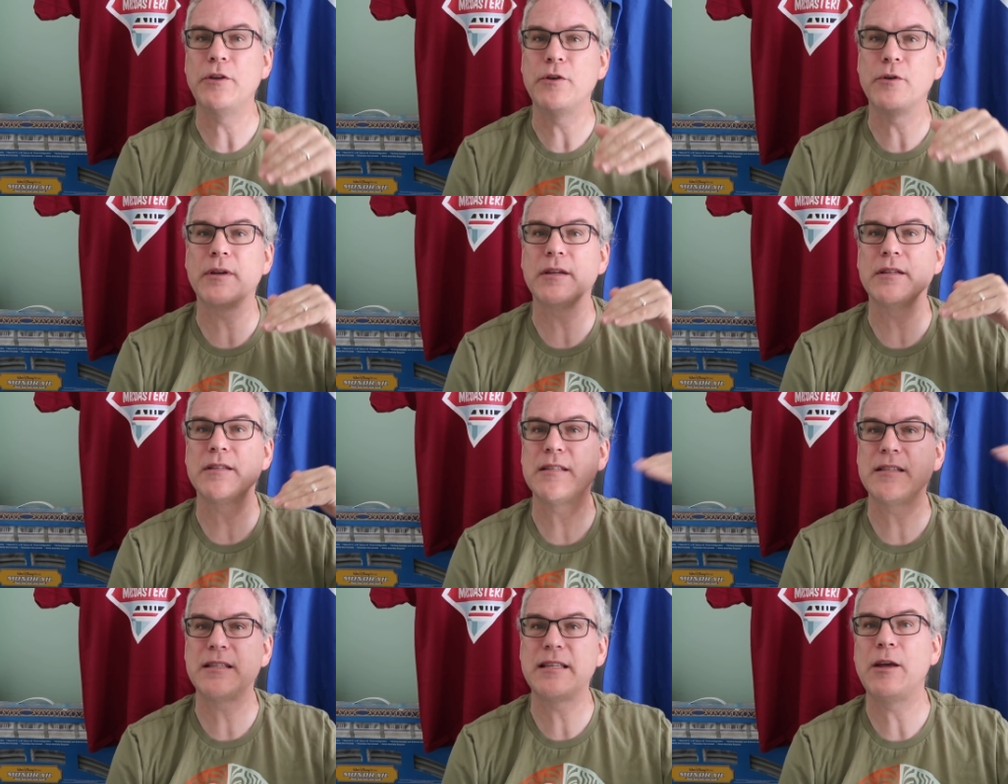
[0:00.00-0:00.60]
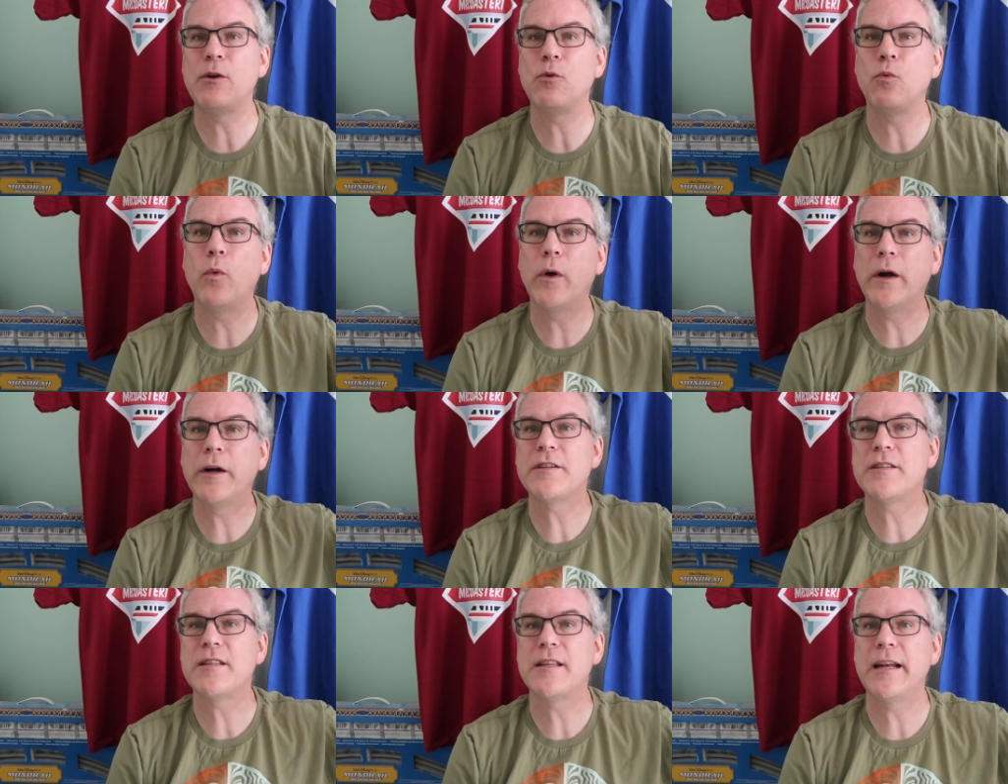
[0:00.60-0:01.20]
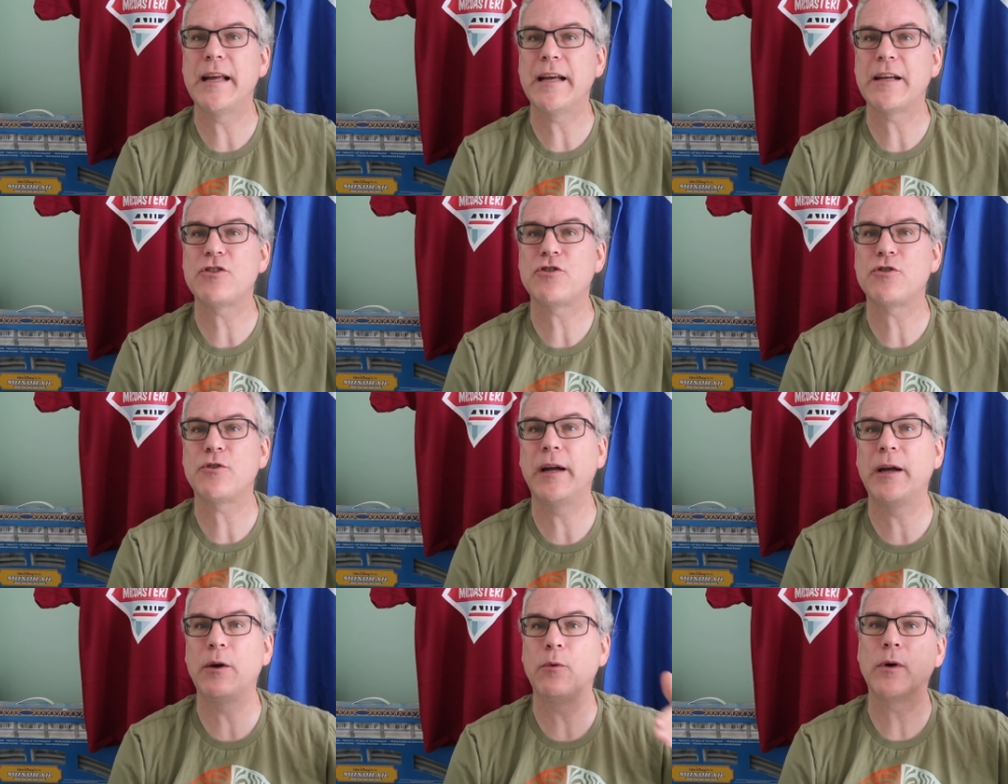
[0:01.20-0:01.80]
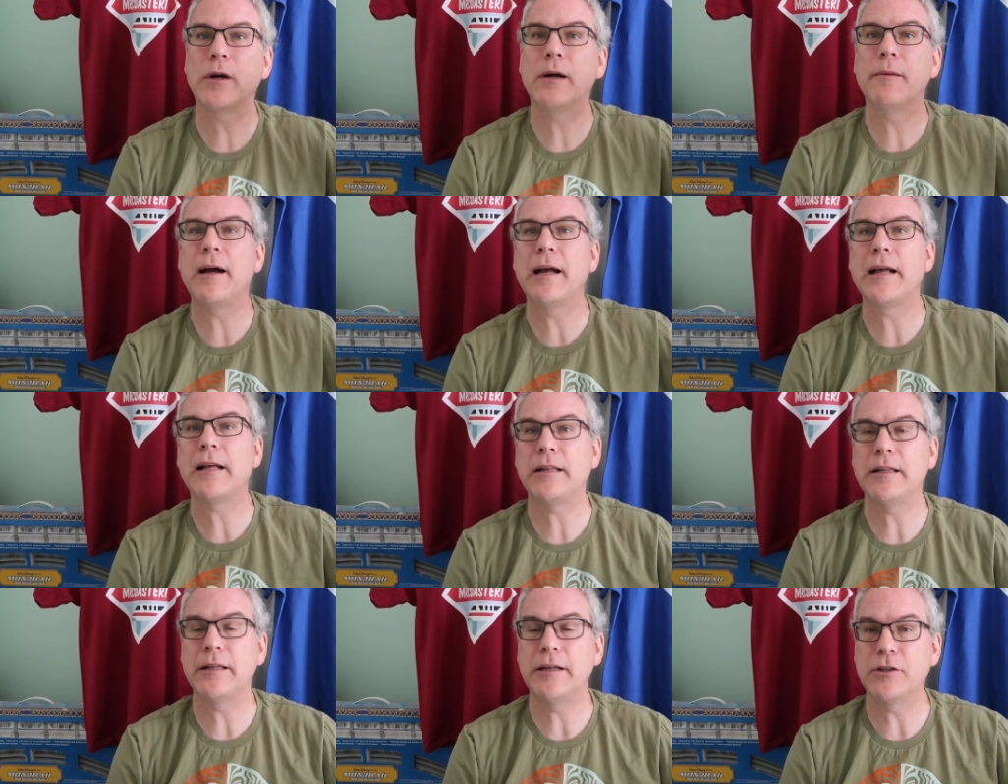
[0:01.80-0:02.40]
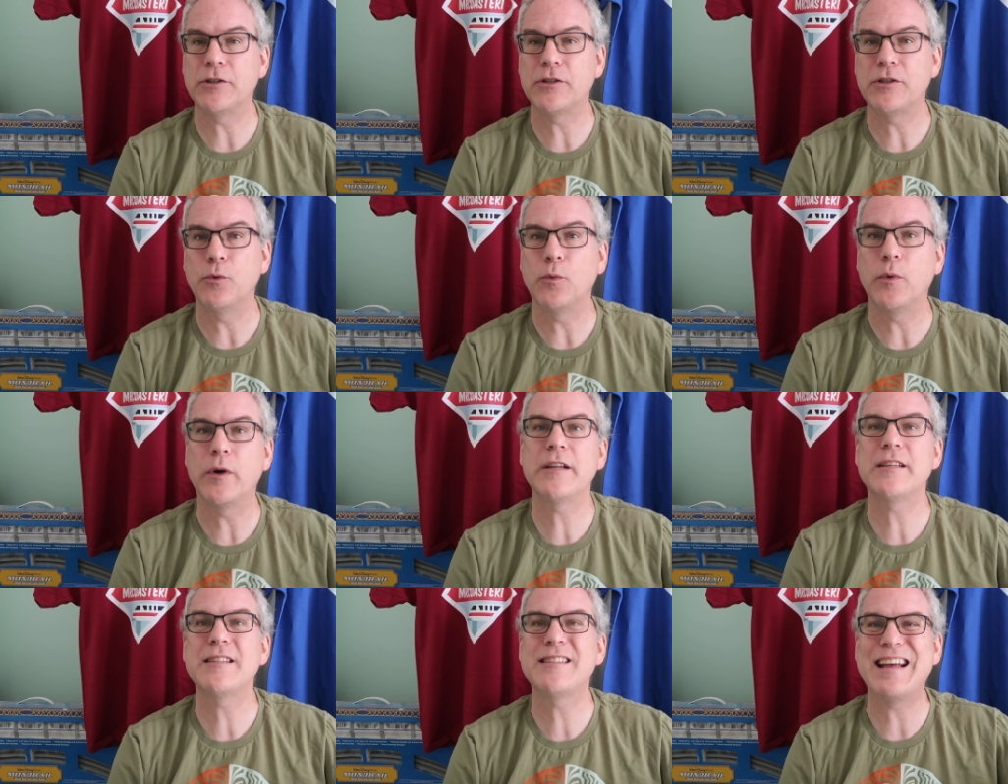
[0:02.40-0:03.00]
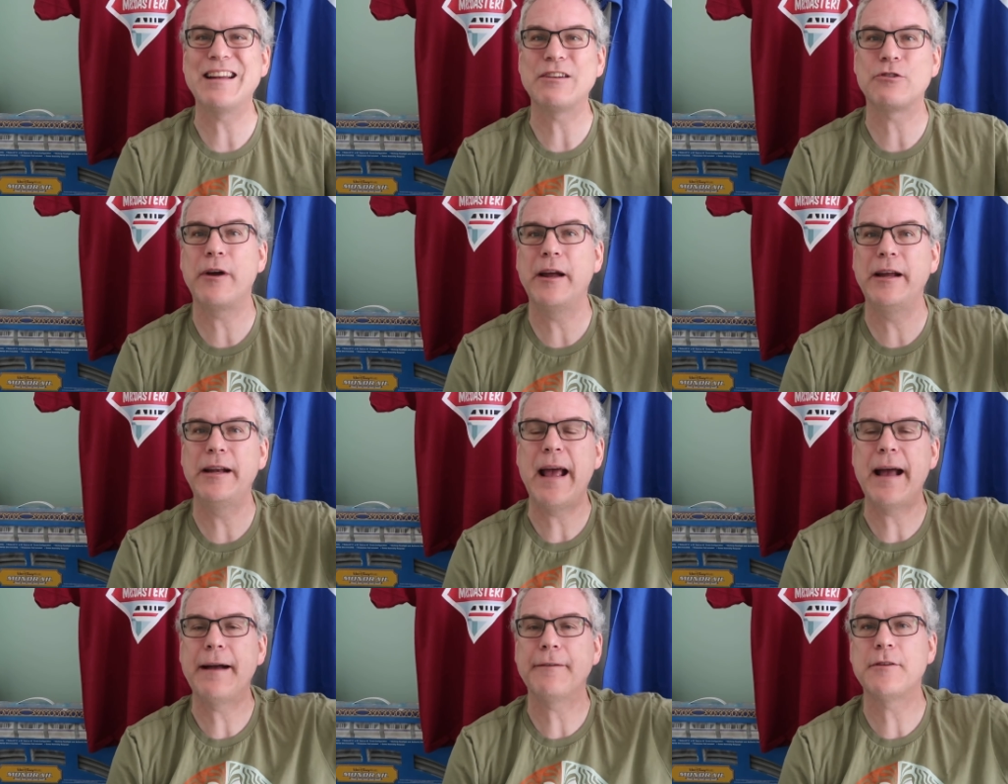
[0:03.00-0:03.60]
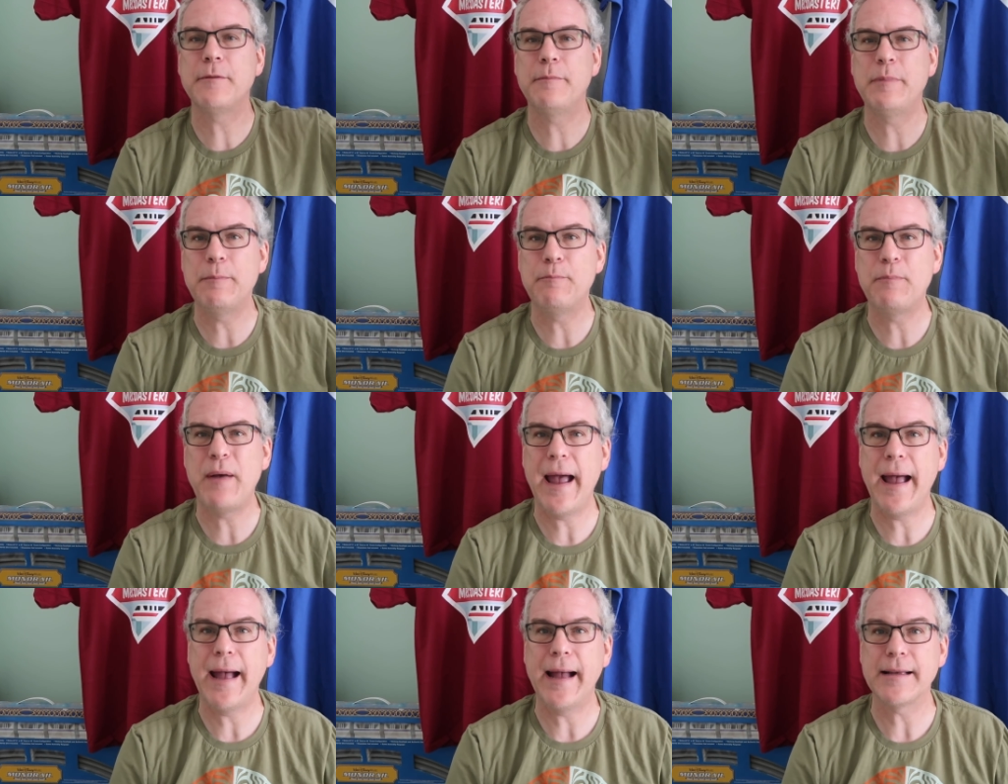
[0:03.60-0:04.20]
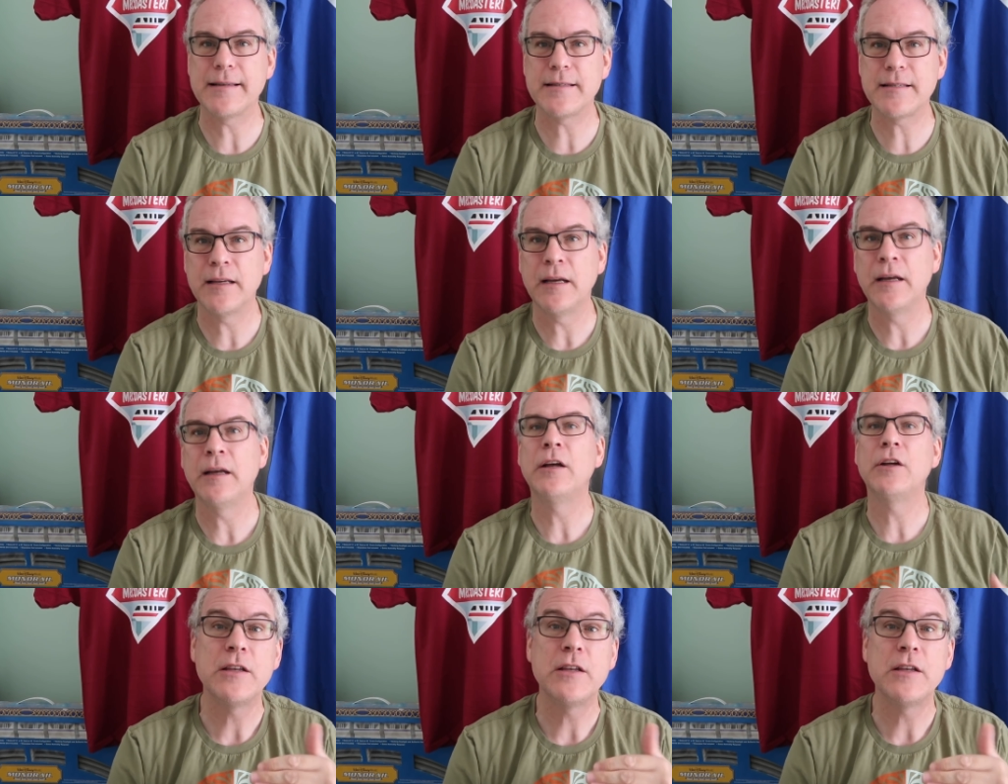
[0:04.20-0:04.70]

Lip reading: You can see where's the next train, where am I clear to, where does that train have to be passed.